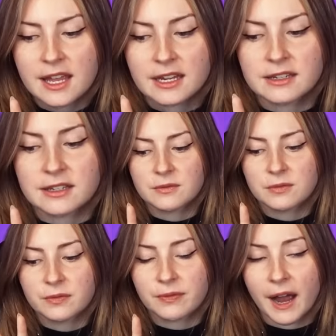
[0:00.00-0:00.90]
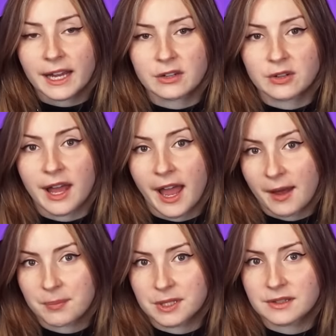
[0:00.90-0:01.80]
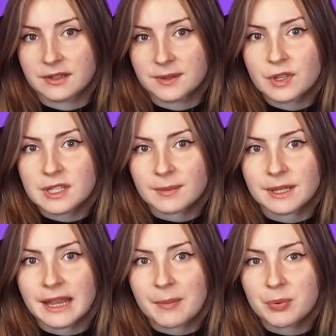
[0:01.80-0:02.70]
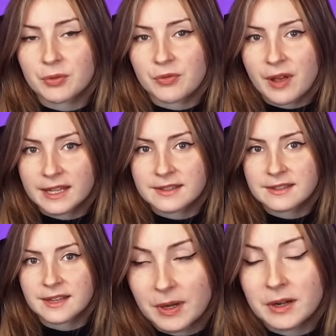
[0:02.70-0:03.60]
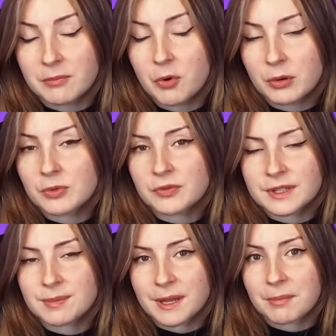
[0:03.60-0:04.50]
and final happens. Something that prevents more movies being